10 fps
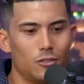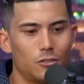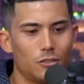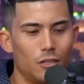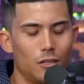
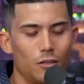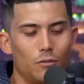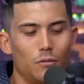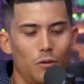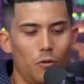
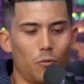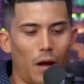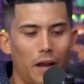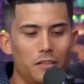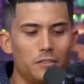So
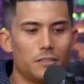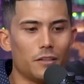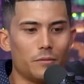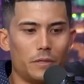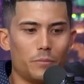why don't you
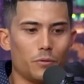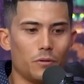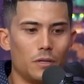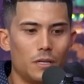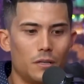tell the
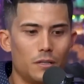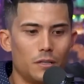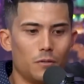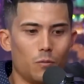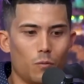people
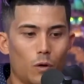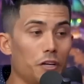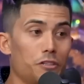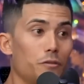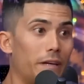where
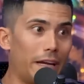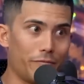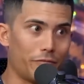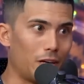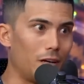you
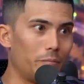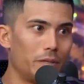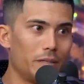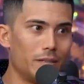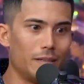came from
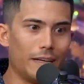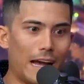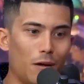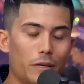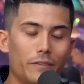and
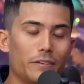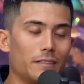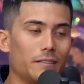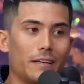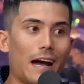how we
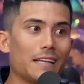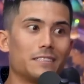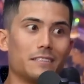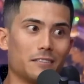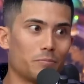even got
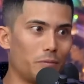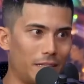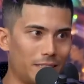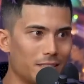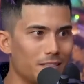to this place?